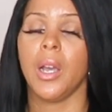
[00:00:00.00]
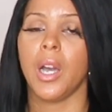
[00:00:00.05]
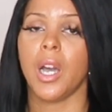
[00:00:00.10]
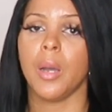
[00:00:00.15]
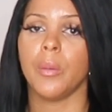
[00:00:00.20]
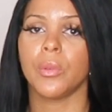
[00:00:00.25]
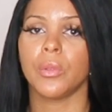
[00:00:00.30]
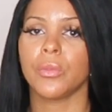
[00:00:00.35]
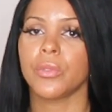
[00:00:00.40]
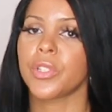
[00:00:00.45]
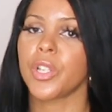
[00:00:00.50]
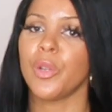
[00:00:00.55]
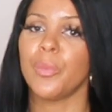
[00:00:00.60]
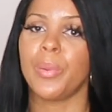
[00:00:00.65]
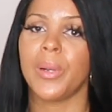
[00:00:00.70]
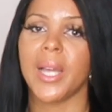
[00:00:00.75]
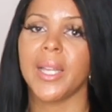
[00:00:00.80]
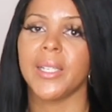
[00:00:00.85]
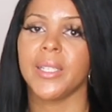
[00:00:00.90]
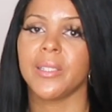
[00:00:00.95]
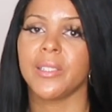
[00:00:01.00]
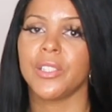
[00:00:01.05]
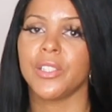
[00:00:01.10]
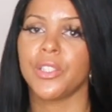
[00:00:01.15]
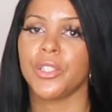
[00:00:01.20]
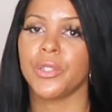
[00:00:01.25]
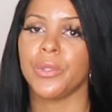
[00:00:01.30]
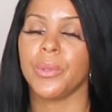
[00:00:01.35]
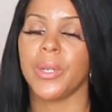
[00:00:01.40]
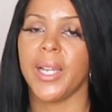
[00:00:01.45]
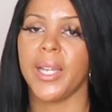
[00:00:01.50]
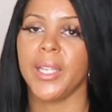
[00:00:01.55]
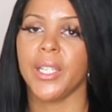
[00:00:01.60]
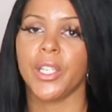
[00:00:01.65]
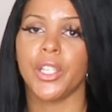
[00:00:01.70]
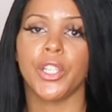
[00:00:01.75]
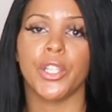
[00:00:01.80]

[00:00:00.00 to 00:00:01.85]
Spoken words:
I'm also planning to do a